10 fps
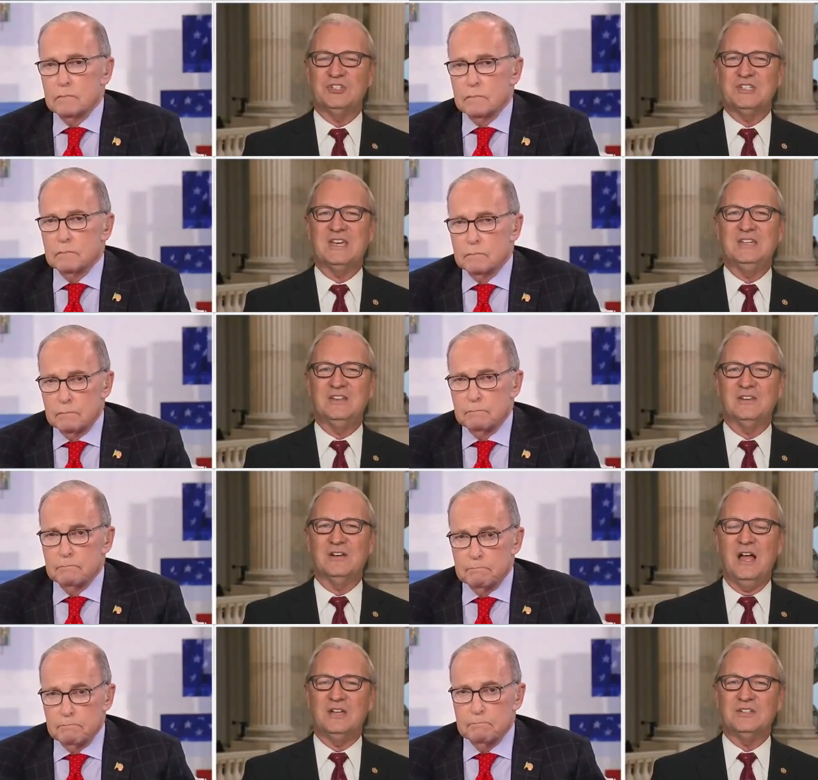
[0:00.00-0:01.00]
Speaker 1: sticking to their
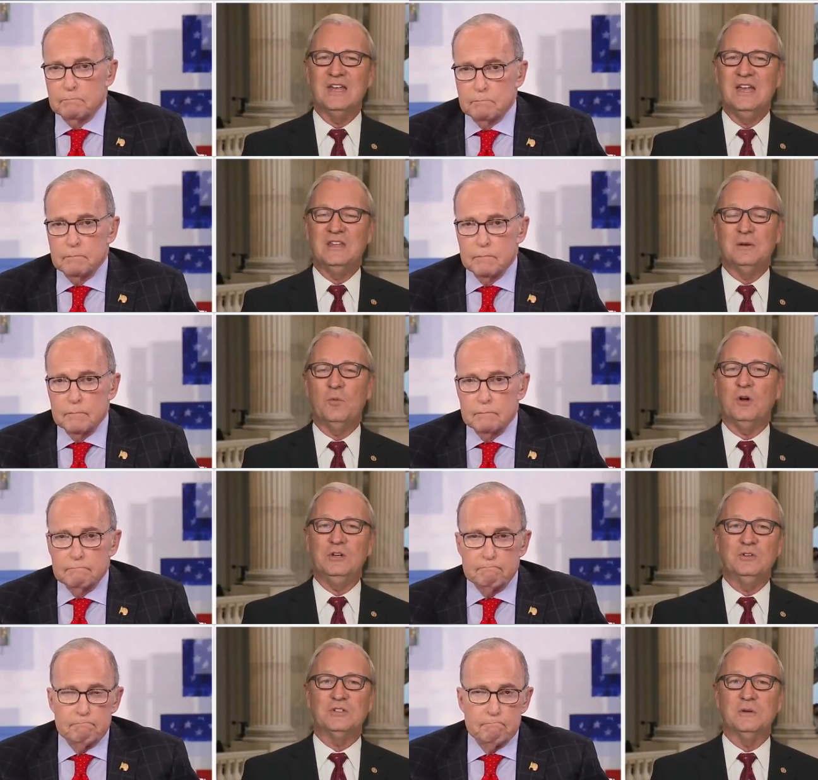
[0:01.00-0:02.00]
guns. They're more
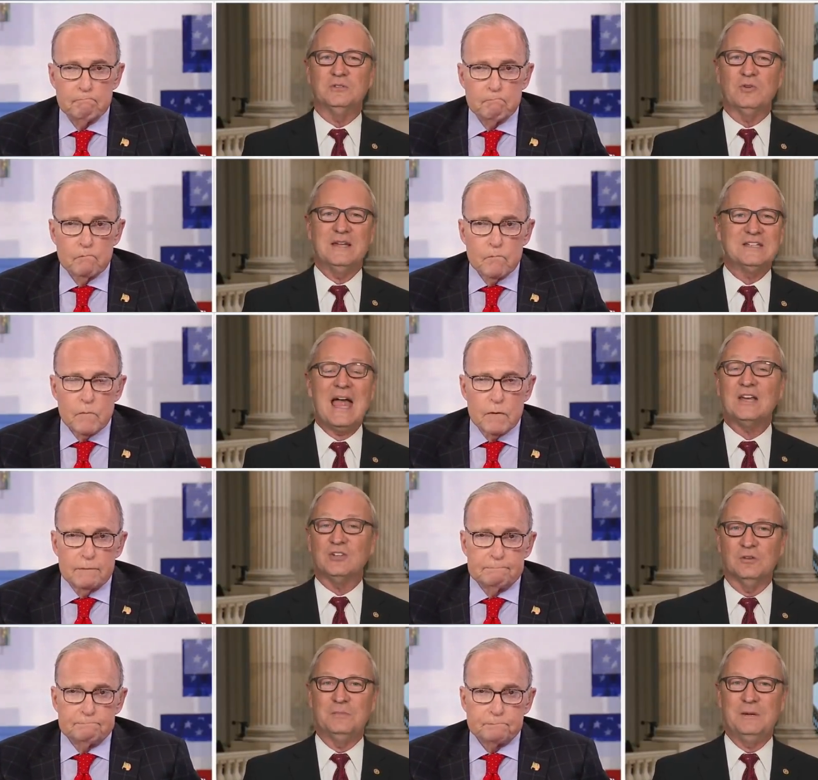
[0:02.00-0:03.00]
used to
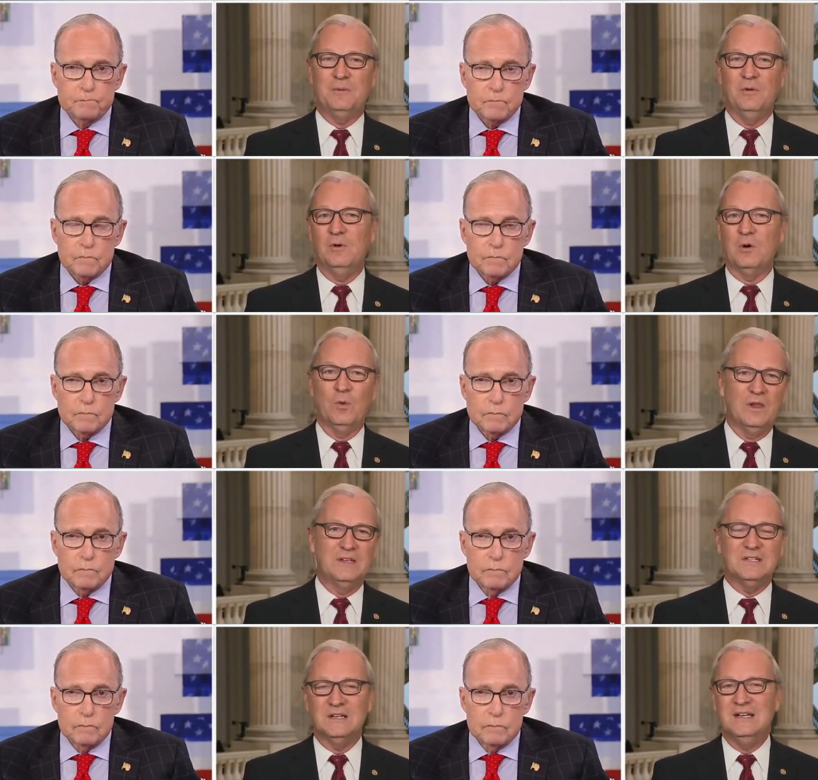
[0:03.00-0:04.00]
transactional people who are
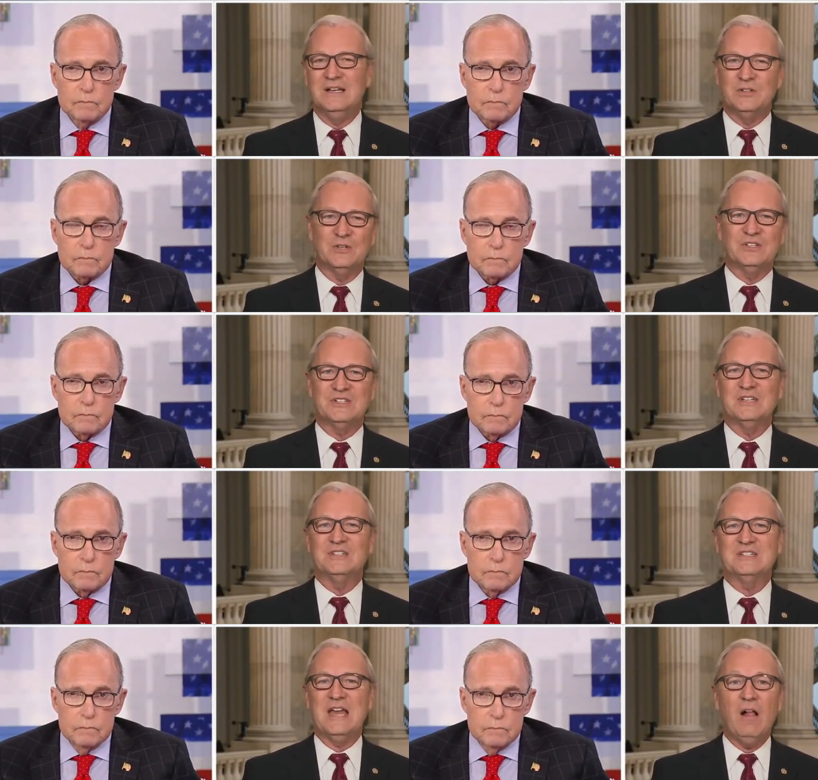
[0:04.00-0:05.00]
willing to sort of
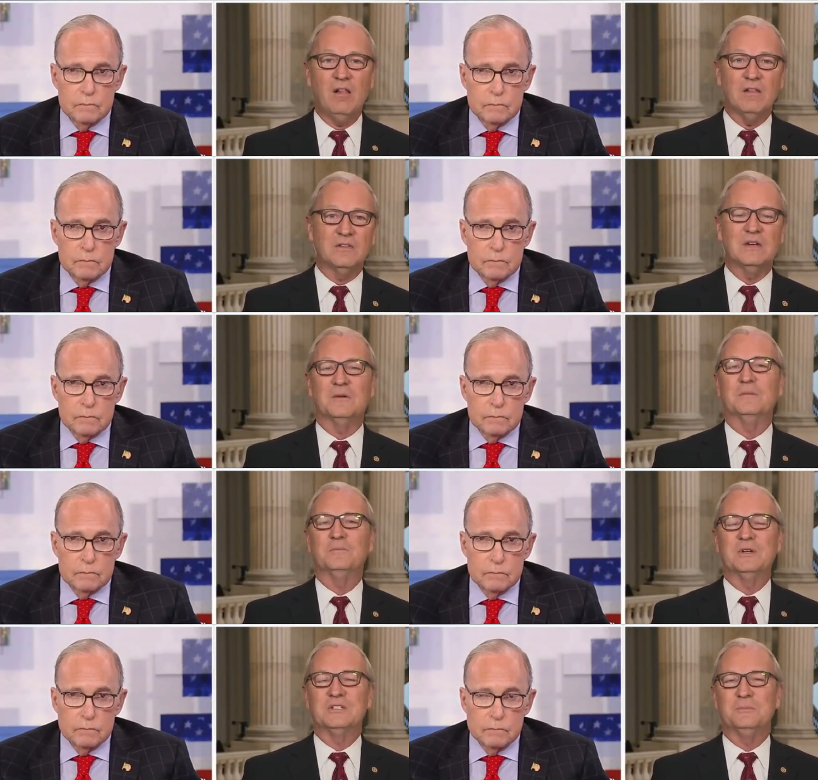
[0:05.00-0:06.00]
sell their
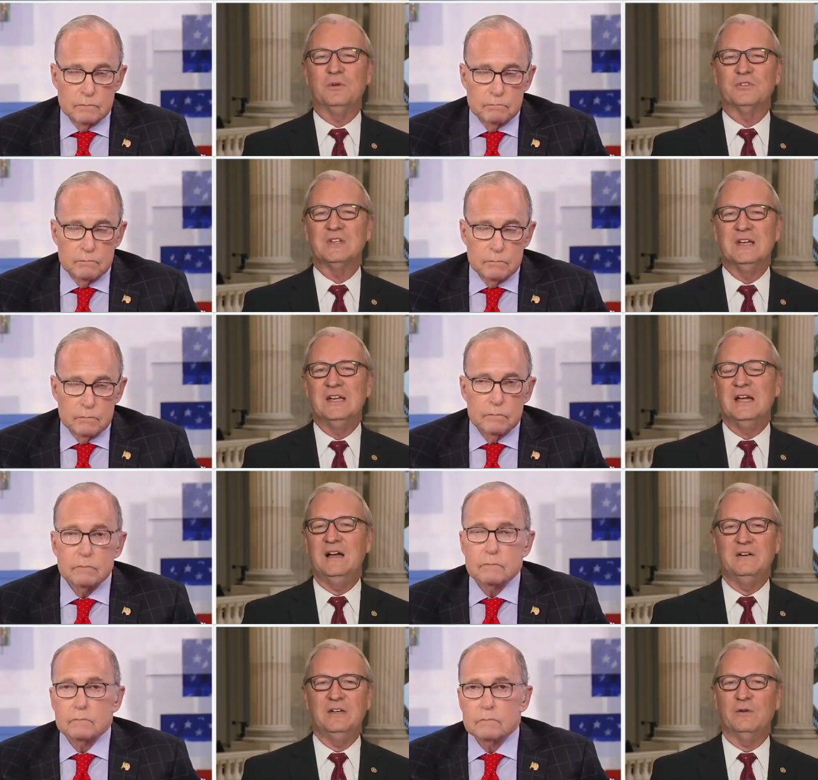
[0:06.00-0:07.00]
principles,
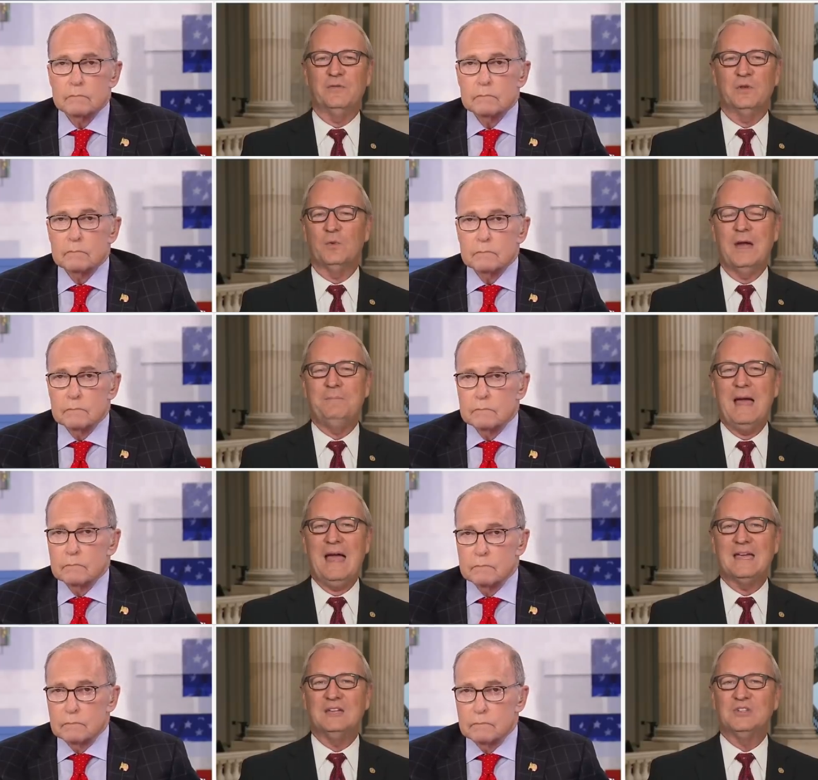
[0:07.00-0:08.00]
uh, you know, for the right
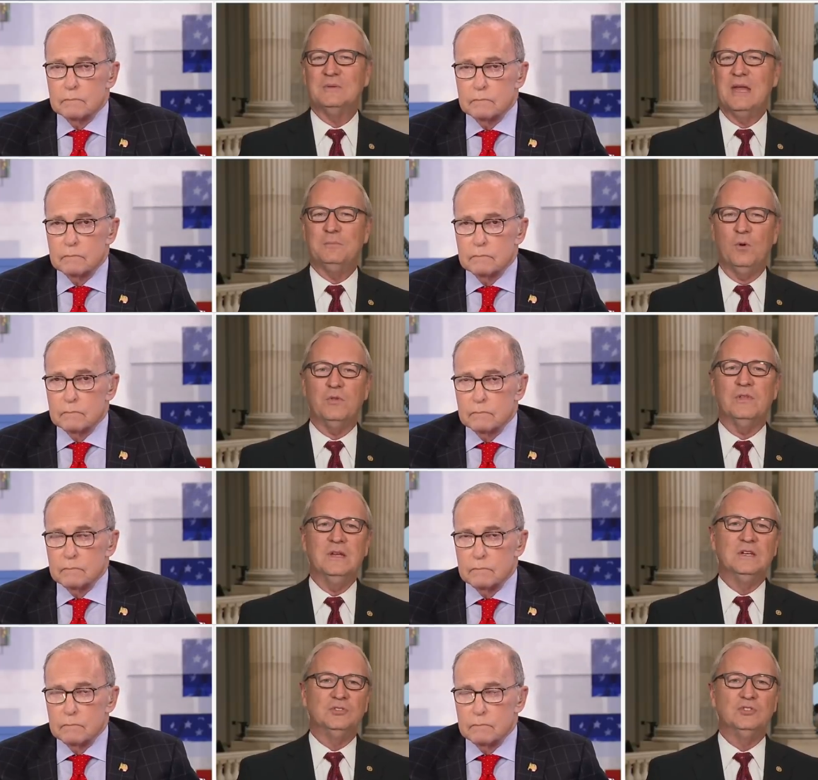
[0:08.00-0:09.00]
package. And, and both
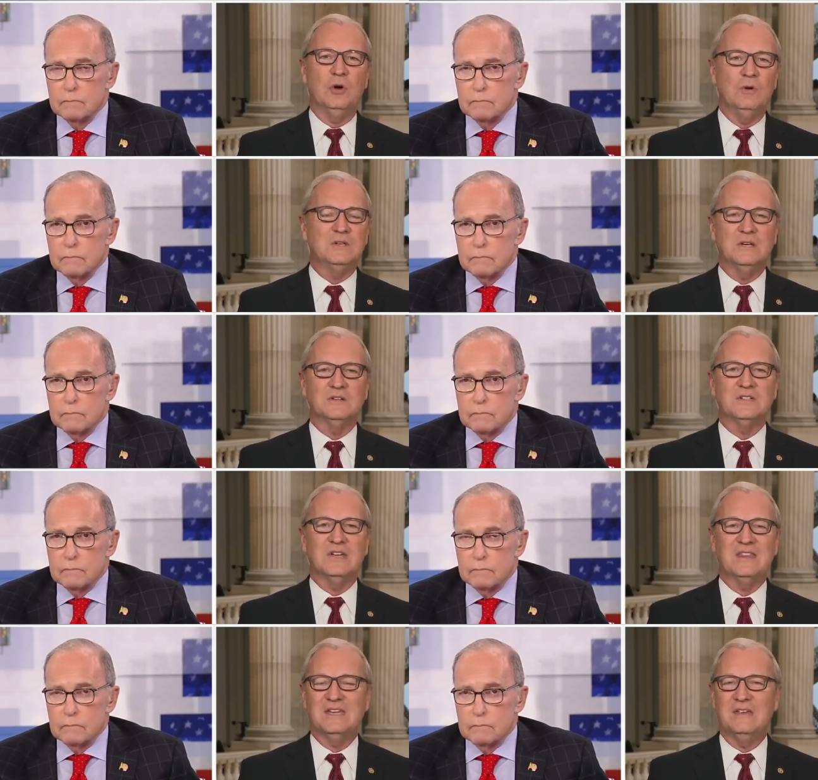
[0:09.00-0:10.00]
Joe and
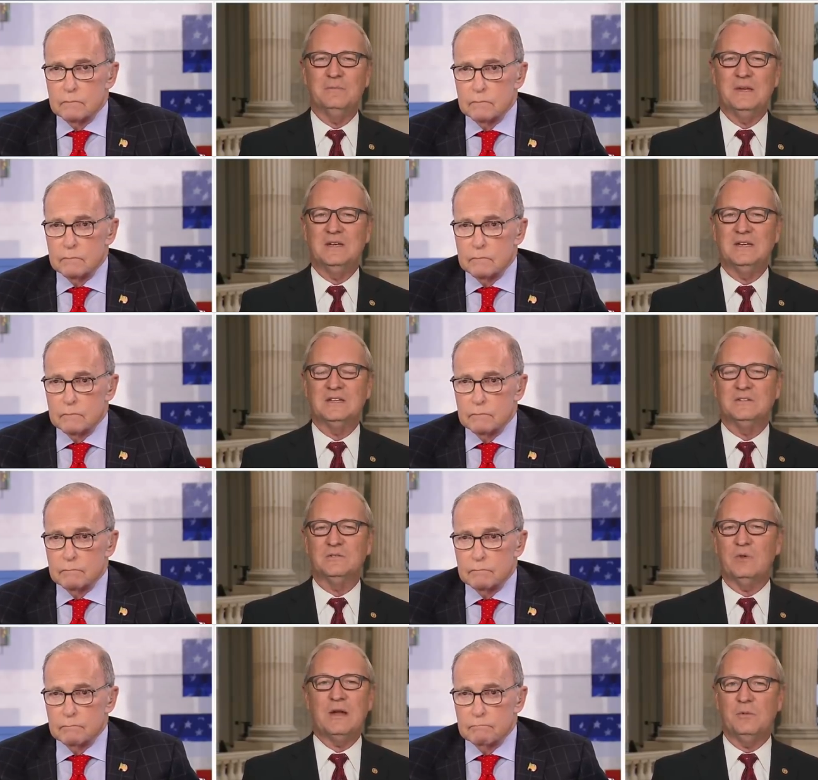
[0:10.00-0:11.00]
Kyrsten, I think, have been an
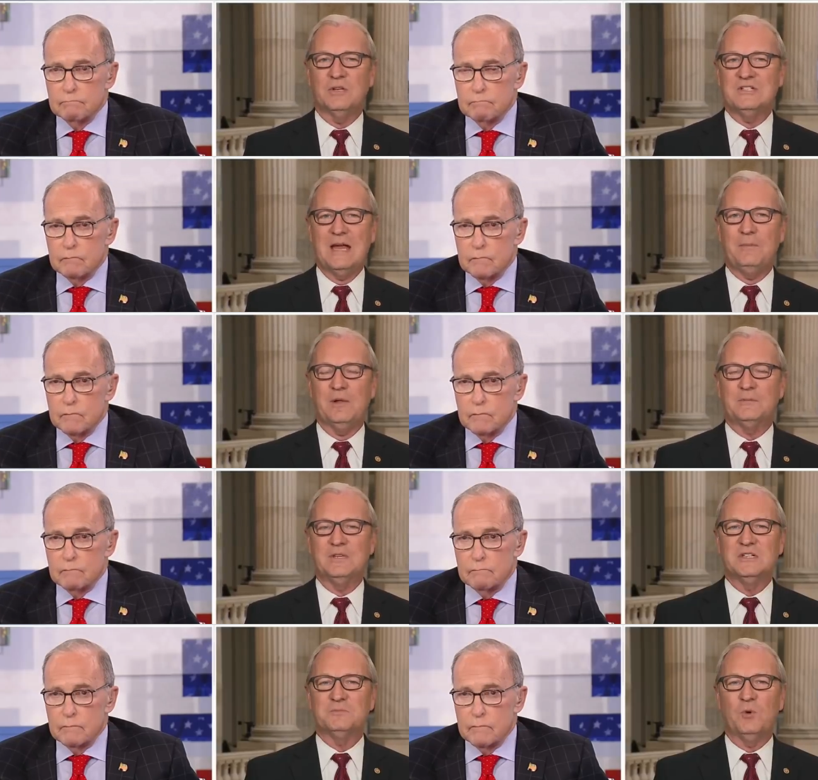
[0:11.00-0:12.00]
credible example up
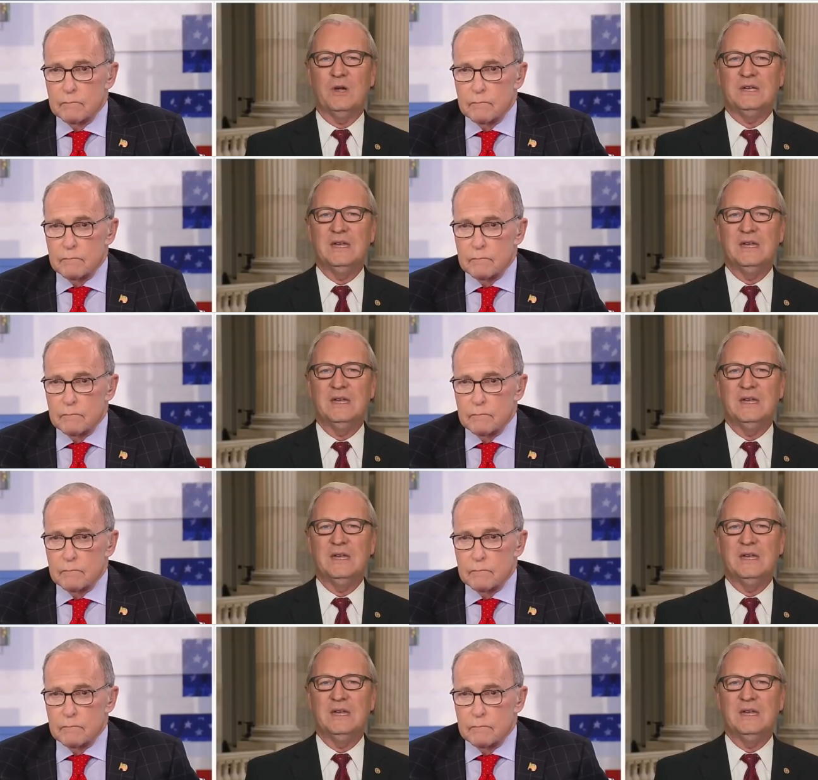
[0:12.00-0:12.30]
to this point,